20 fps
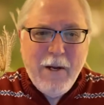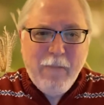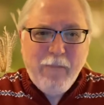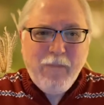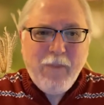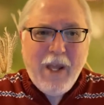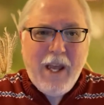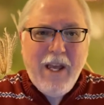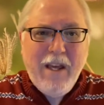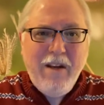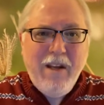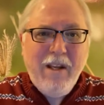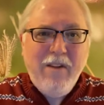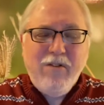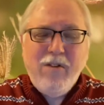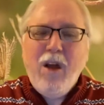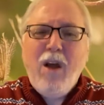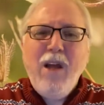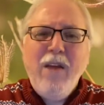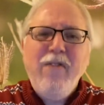And
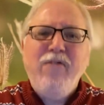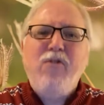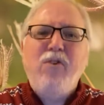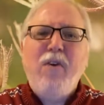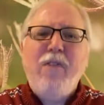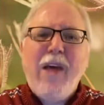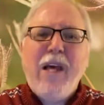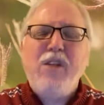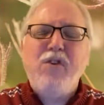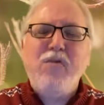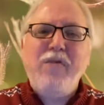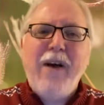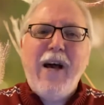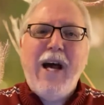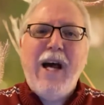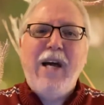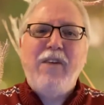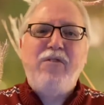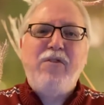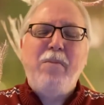so that's
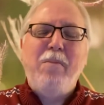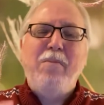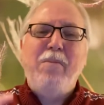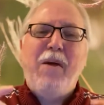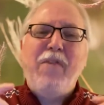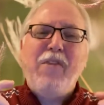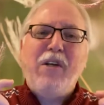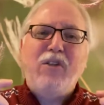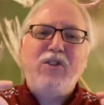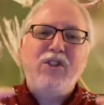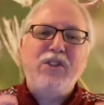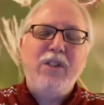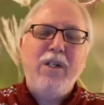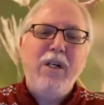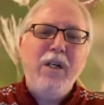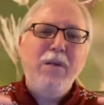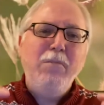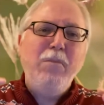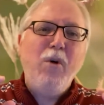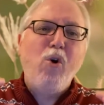fine. But there's
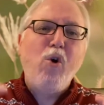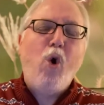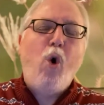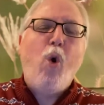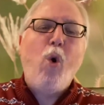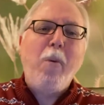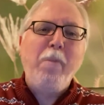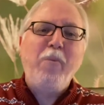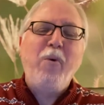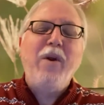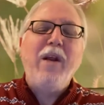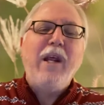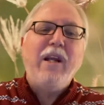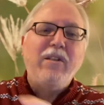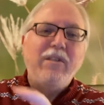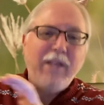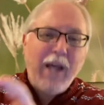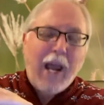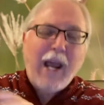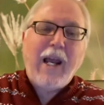some corporate
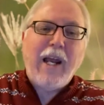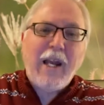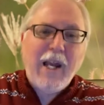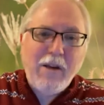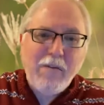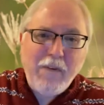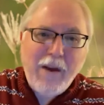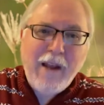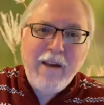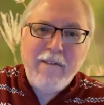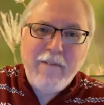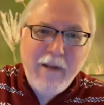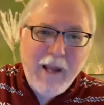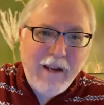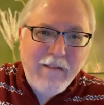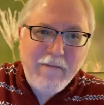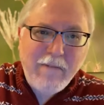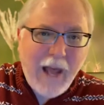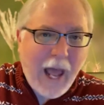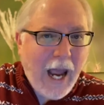executive
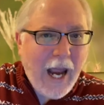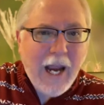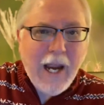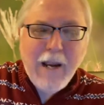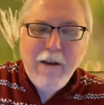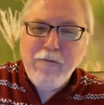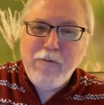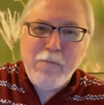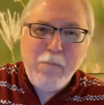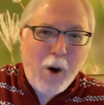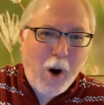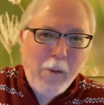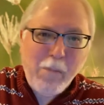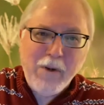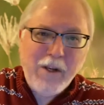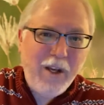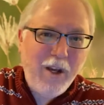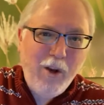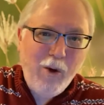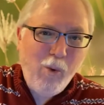at Dave's
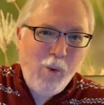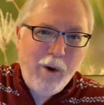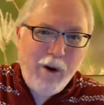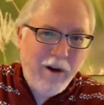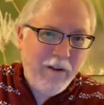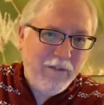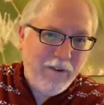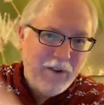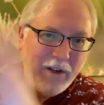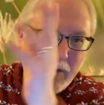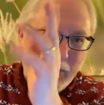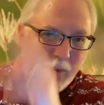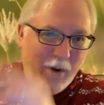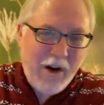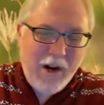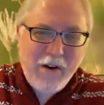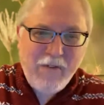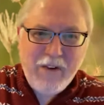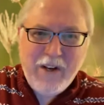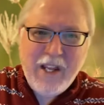Barbecue,
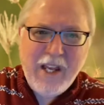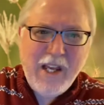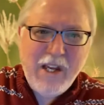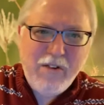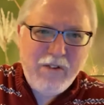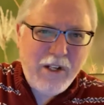wherever it is.